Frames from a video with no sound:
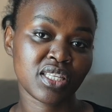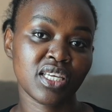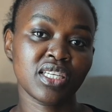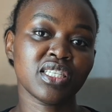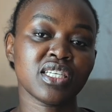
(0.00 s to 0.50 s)

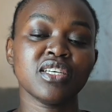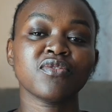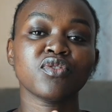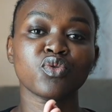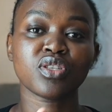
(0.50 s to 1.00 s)
then it
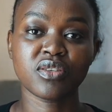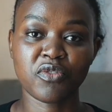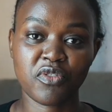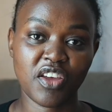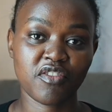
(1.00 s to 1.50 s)
gives you
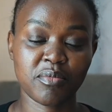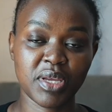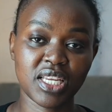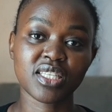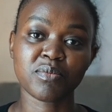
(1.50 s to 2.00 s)
5
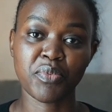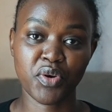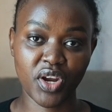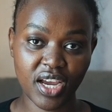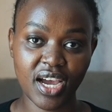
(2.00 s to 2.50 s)
minutes
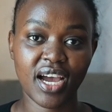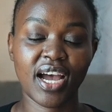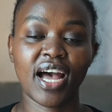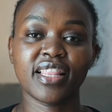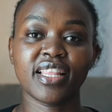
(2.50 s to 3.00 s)
break,
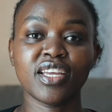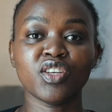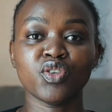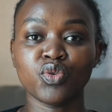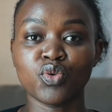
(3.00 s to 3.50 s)
and
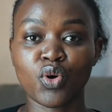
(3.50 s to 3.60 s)
then you